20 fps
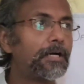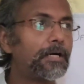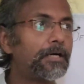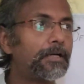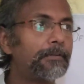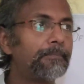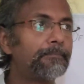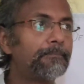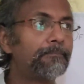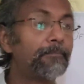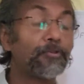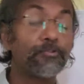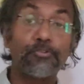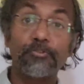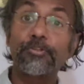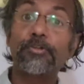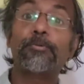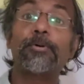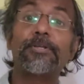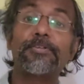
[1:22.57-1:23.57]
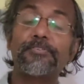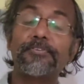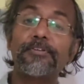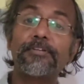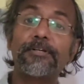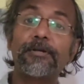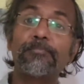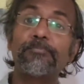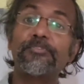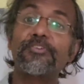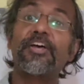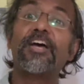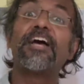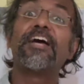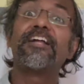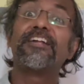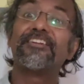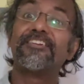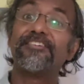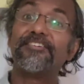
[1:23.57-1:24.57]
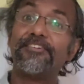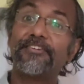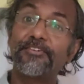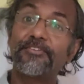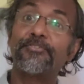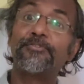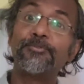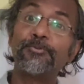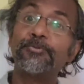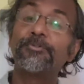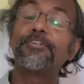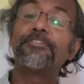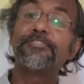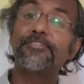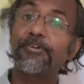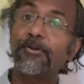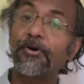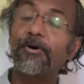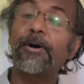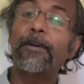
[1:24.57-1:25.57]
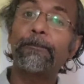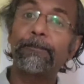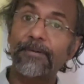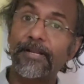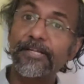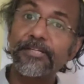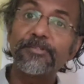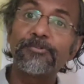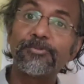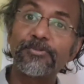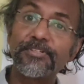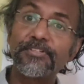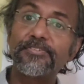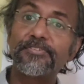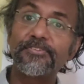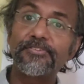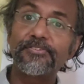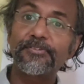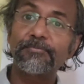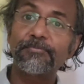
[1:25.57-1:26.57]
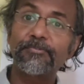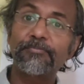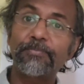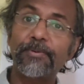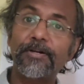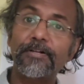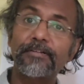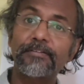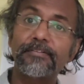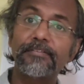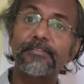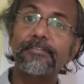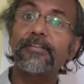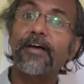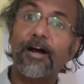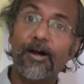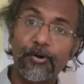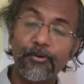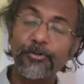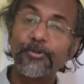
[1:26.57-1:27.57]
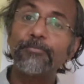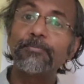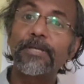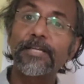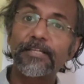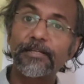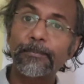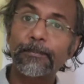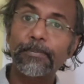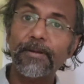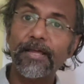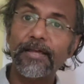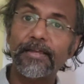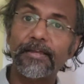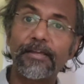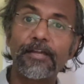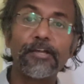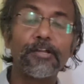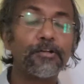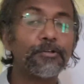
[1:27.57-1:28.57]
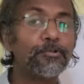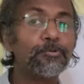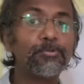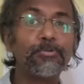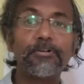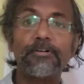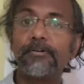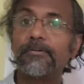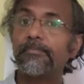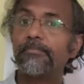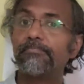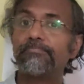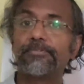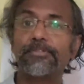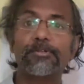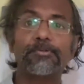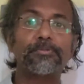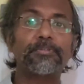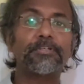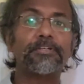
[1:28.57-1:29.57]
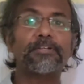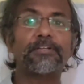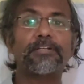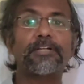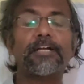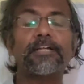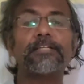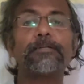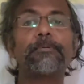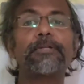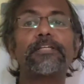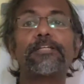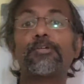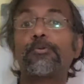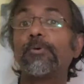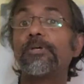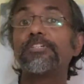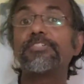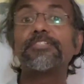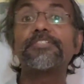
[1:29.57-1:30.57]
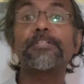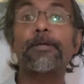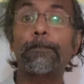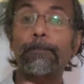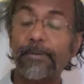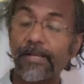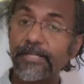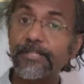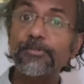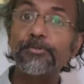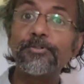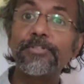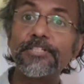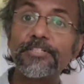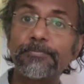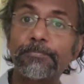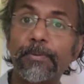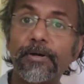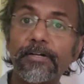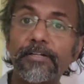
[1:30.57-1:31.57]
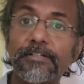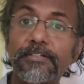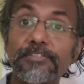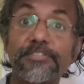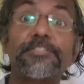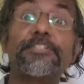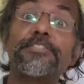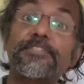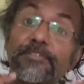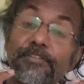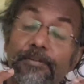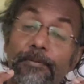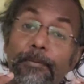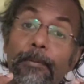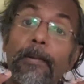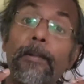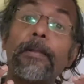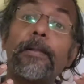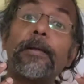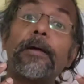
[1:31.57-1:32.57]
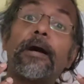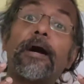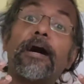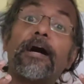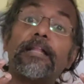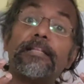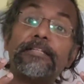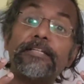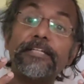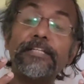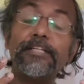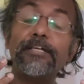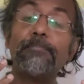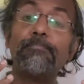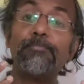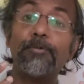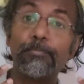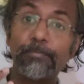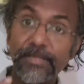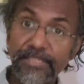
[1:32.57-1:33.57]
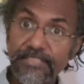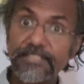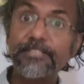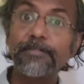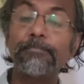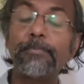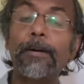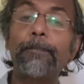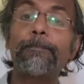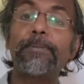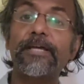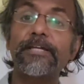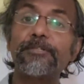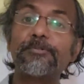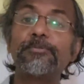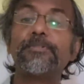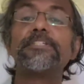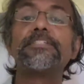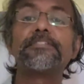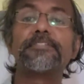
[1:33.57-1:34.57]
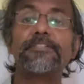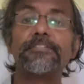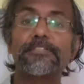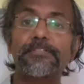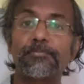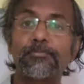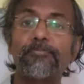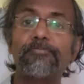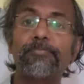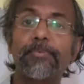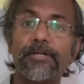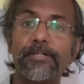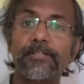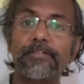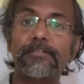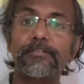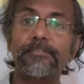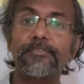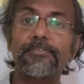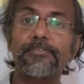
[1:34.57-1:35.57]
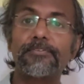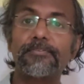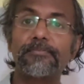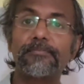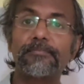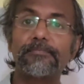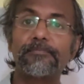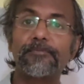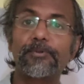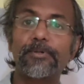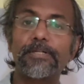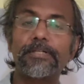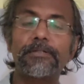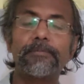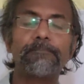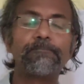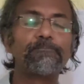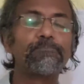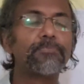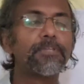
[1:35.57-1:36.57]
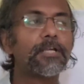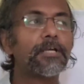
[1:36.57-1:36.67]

So the question comes: does Newton's law apply to these system of particles? How do you make it apply? Do the kinematic equations apply to these particles? Does the linear momentum apply to these system of particles? Right?